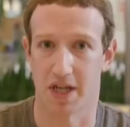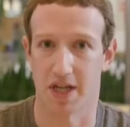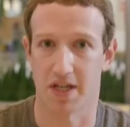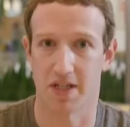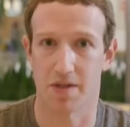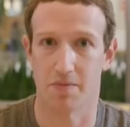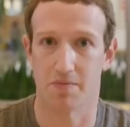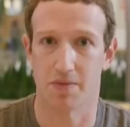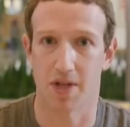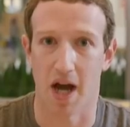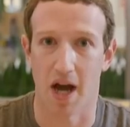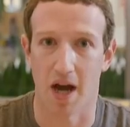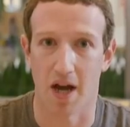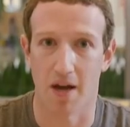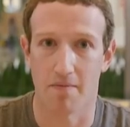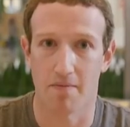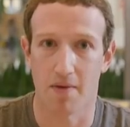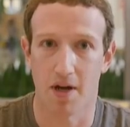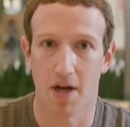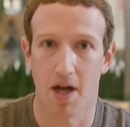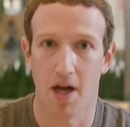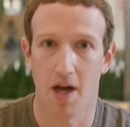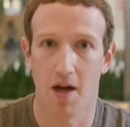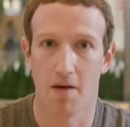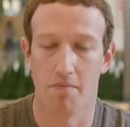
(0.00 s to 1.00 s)
take some
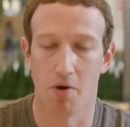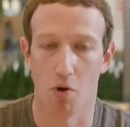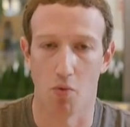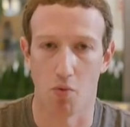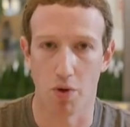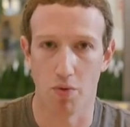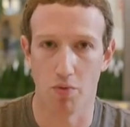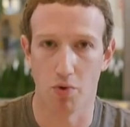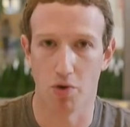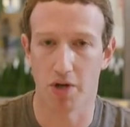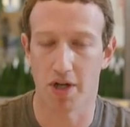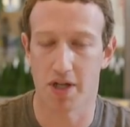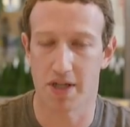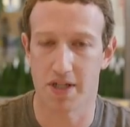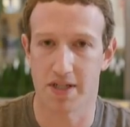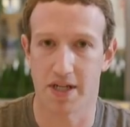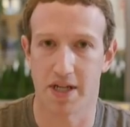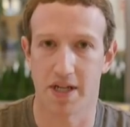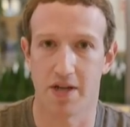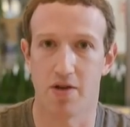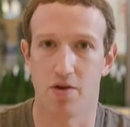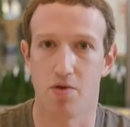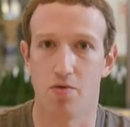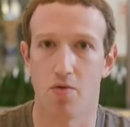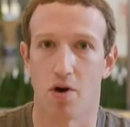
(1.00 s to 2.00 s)
time, but we will
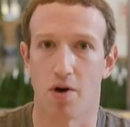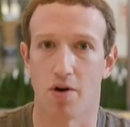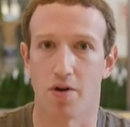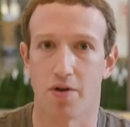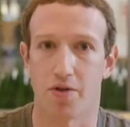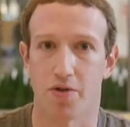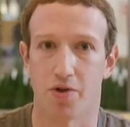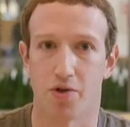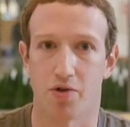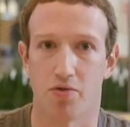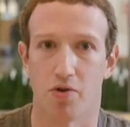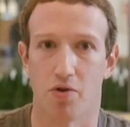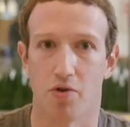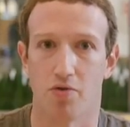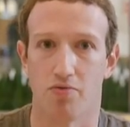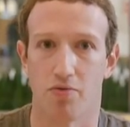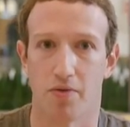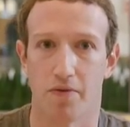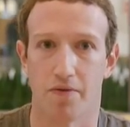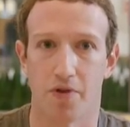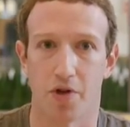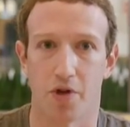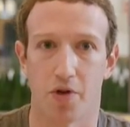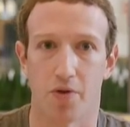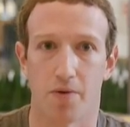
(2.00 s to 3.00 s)
continue our thorough
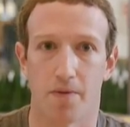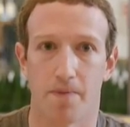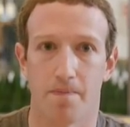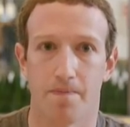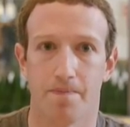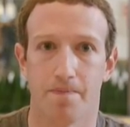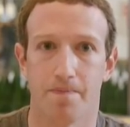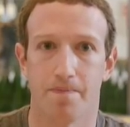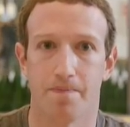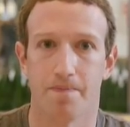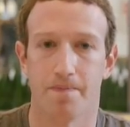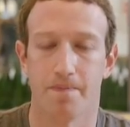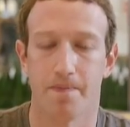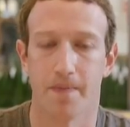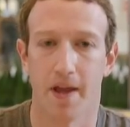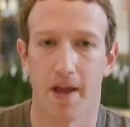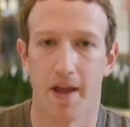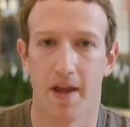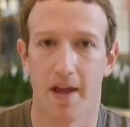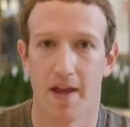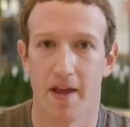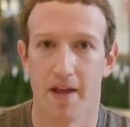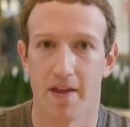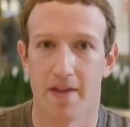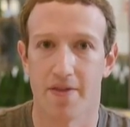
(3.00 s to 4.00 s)
review.
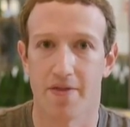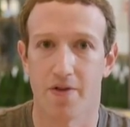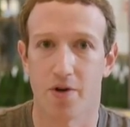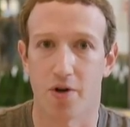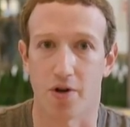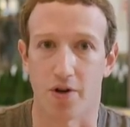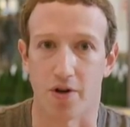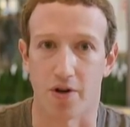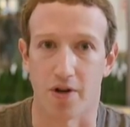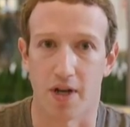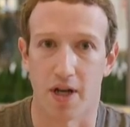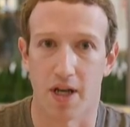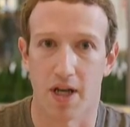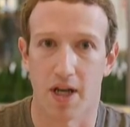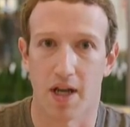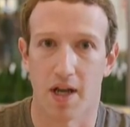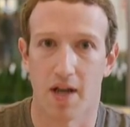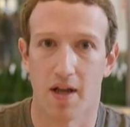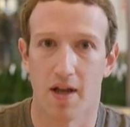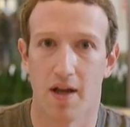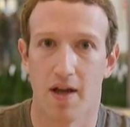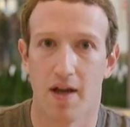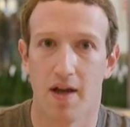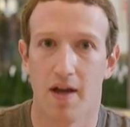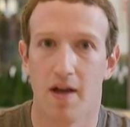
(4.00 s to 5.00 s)
Third,
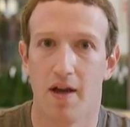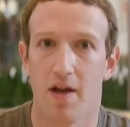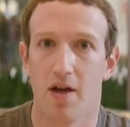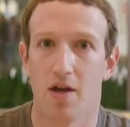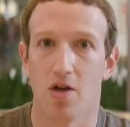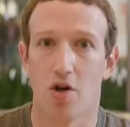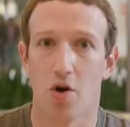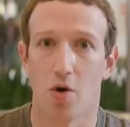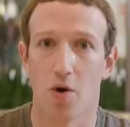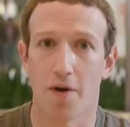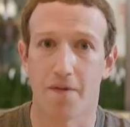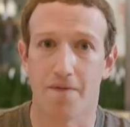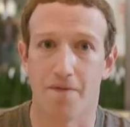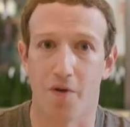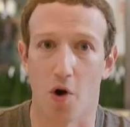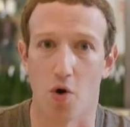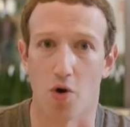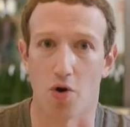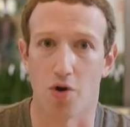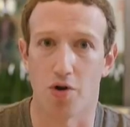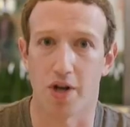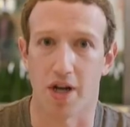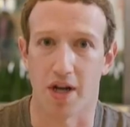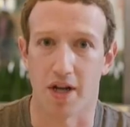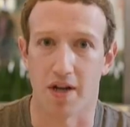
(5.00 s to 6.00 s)
going
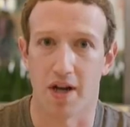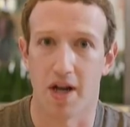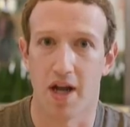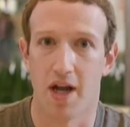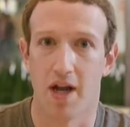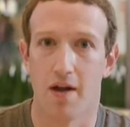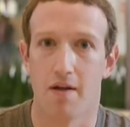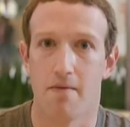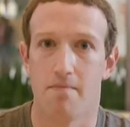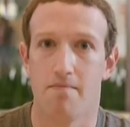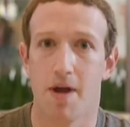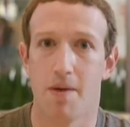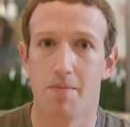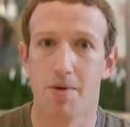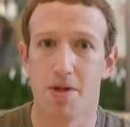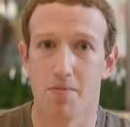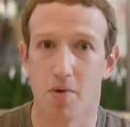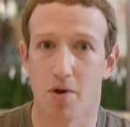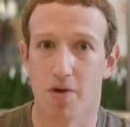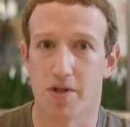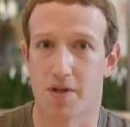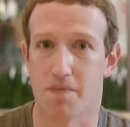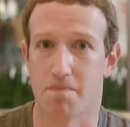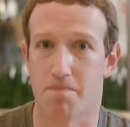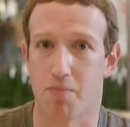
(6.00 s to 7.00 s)
forward, and maybe the
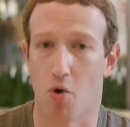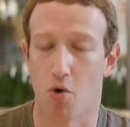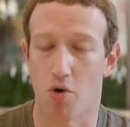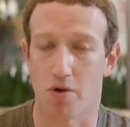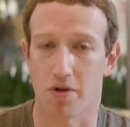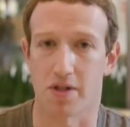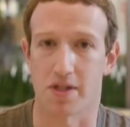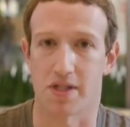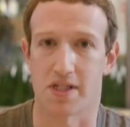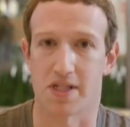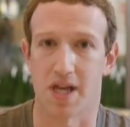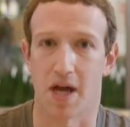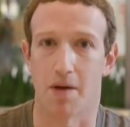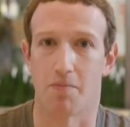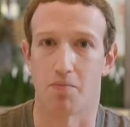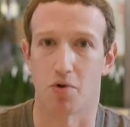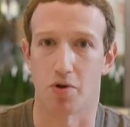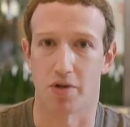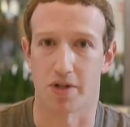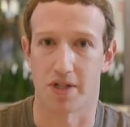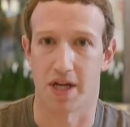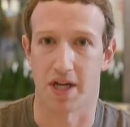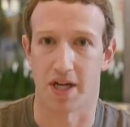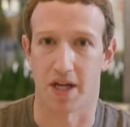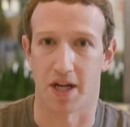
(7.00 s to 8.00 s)
most important step
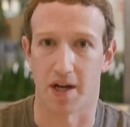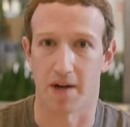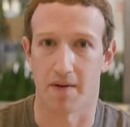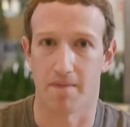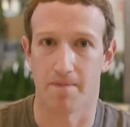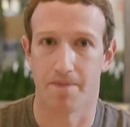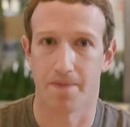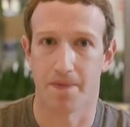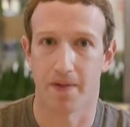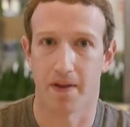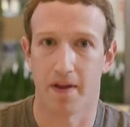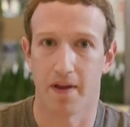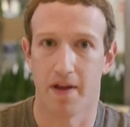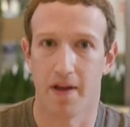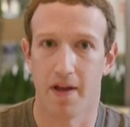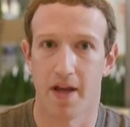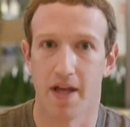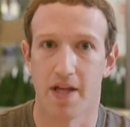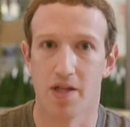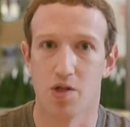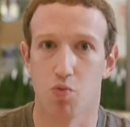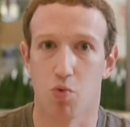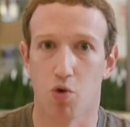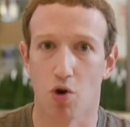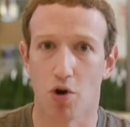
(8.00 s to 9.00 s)
we're taking,
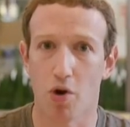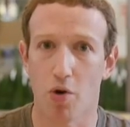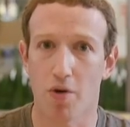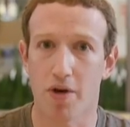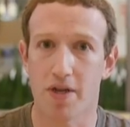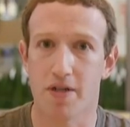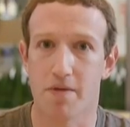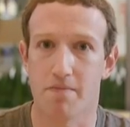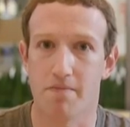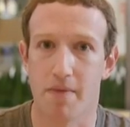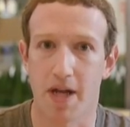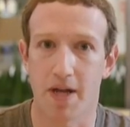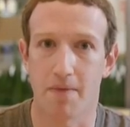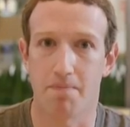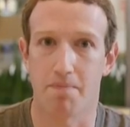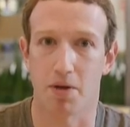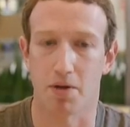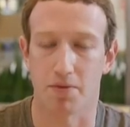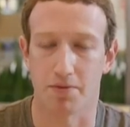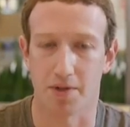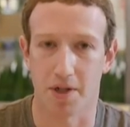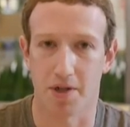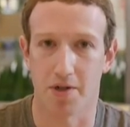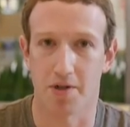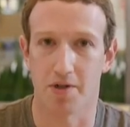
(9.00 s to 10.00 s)
is we're going to make
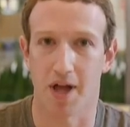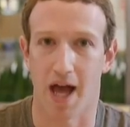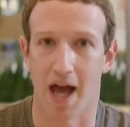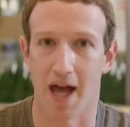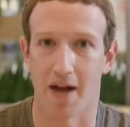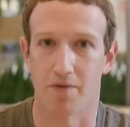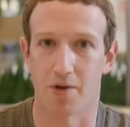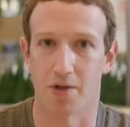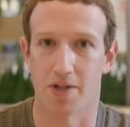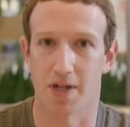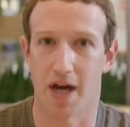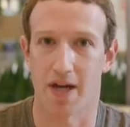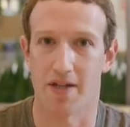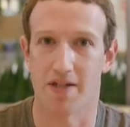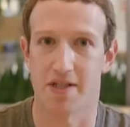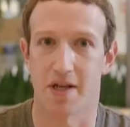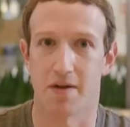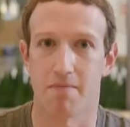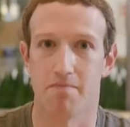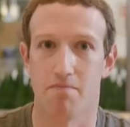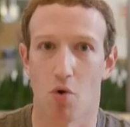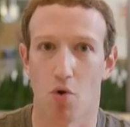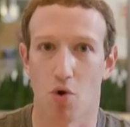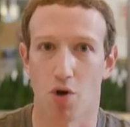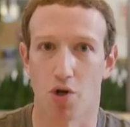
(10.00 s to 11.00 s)
political
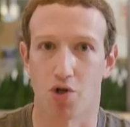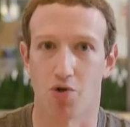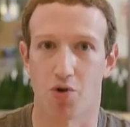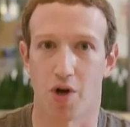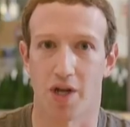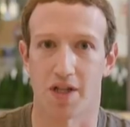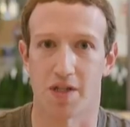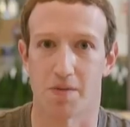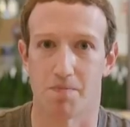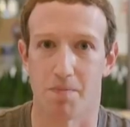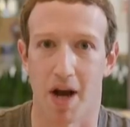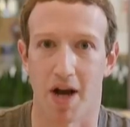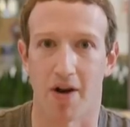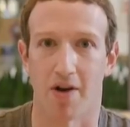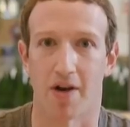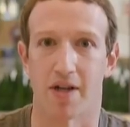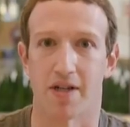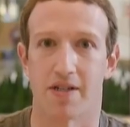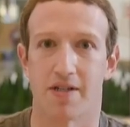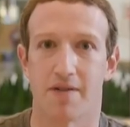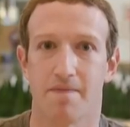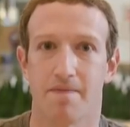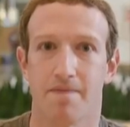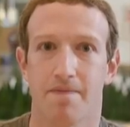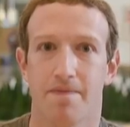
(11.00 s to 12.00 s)
advertising more
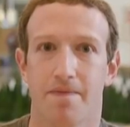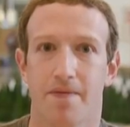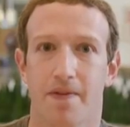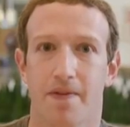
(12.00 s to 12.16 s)
transparent.